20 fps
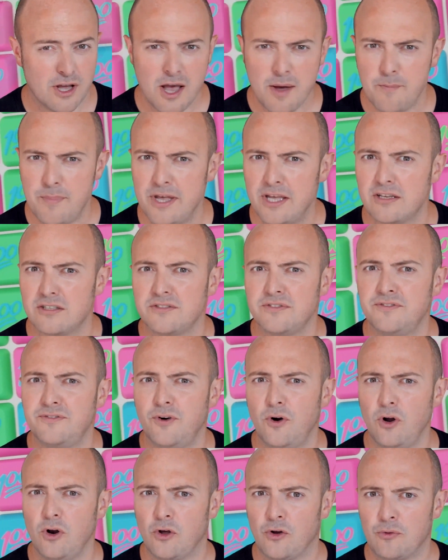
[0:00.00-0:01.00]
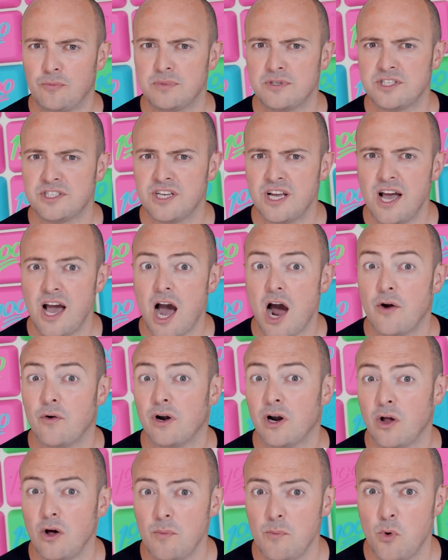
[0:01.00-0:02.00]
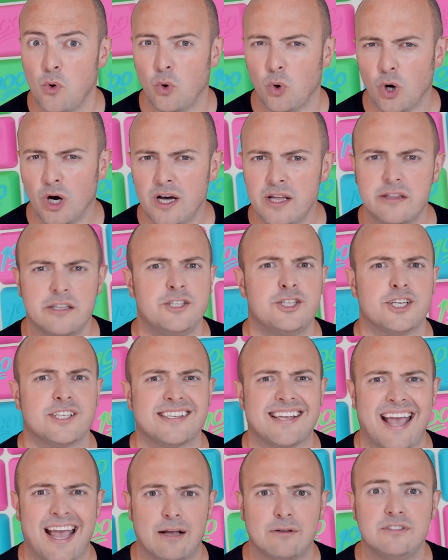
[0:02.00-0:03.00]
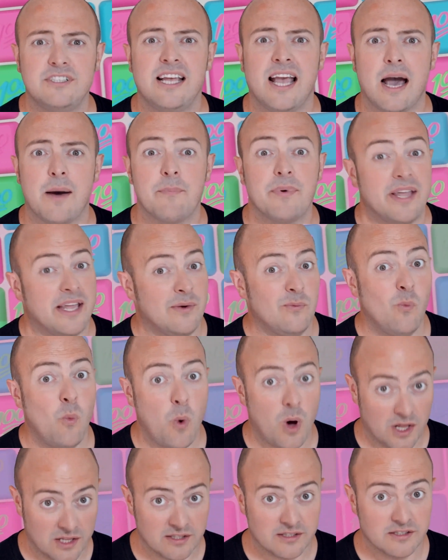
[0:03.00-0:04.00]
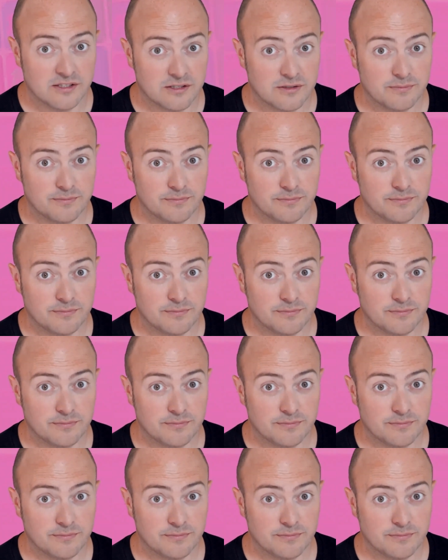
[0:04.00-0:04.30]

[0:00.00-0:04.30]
because for loops are a lot more than just counting up in ones.